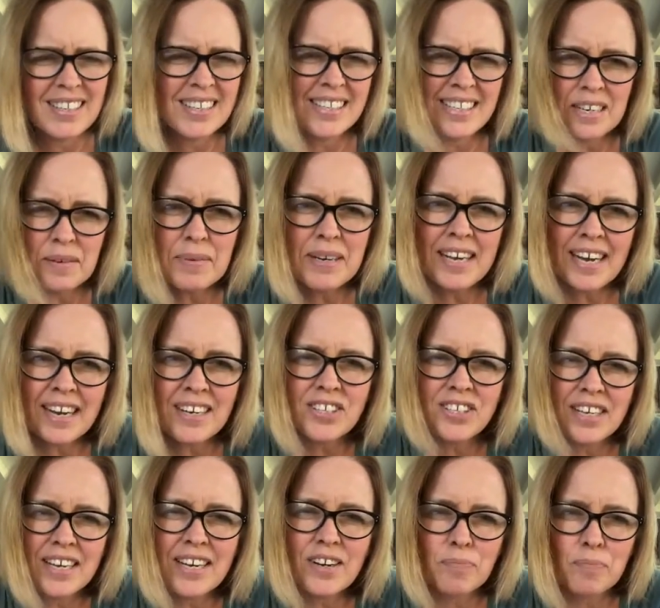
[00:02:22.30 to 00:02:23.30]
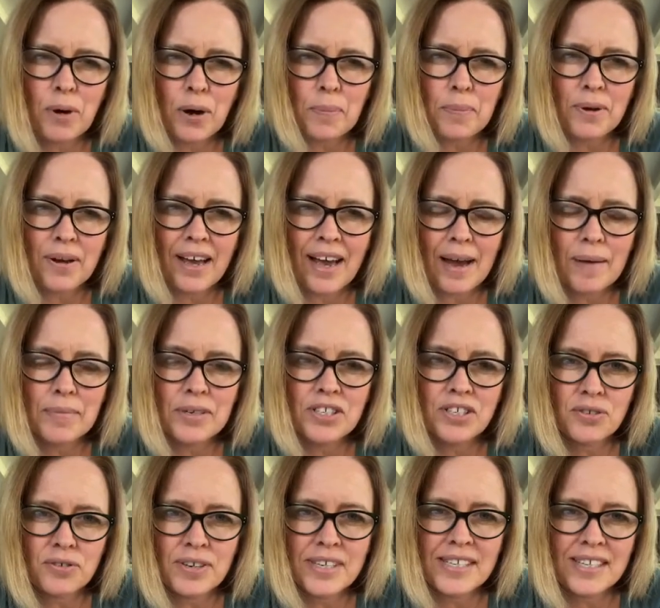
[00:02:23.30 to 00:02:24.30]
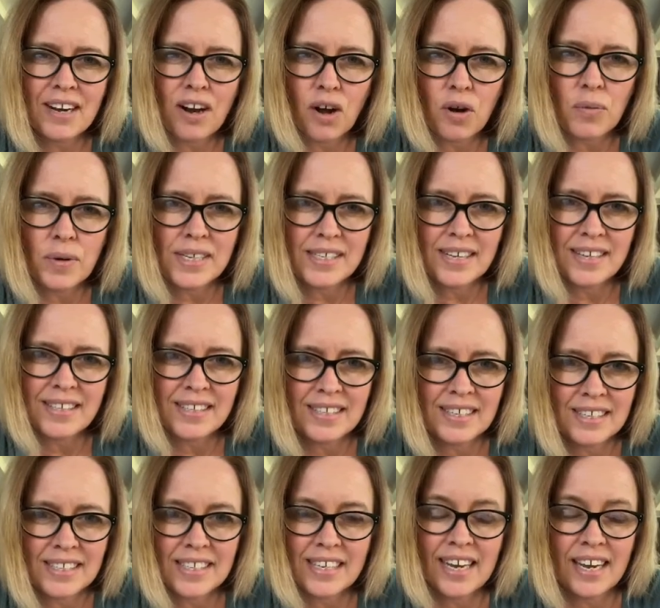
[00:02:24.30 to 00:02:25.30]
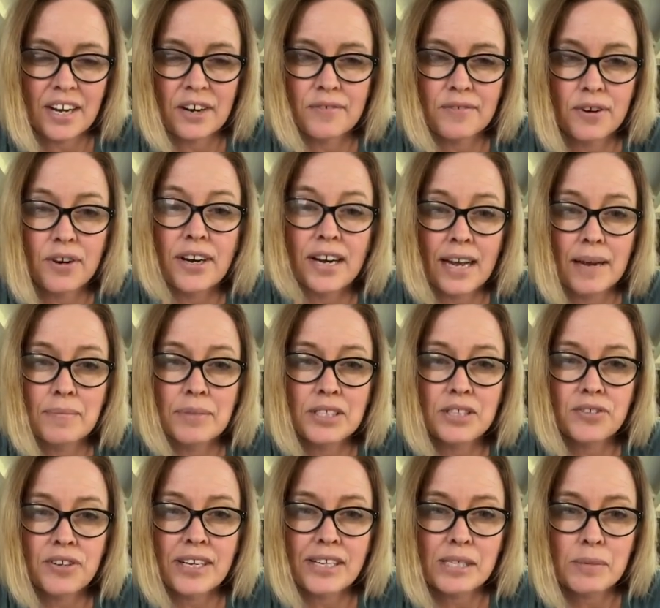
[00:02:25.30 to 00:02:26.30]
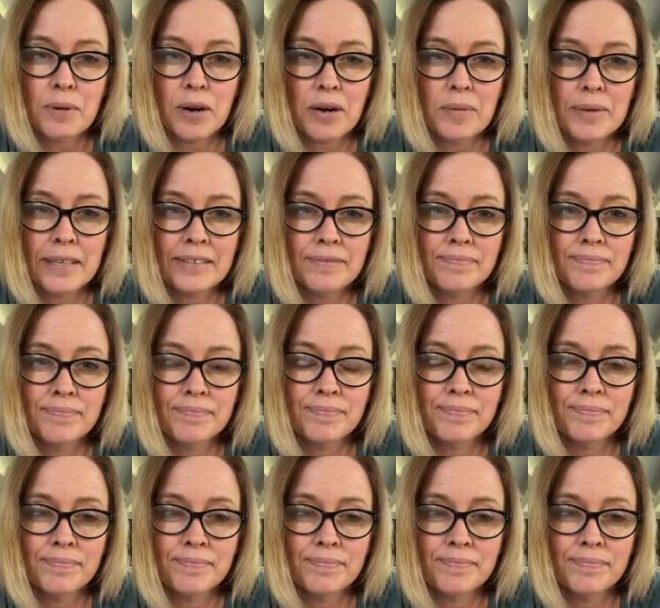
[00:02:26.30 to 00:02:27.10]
Does anybody actually eat purple cabbage, or is it always as an indicator for a chemistry experiment?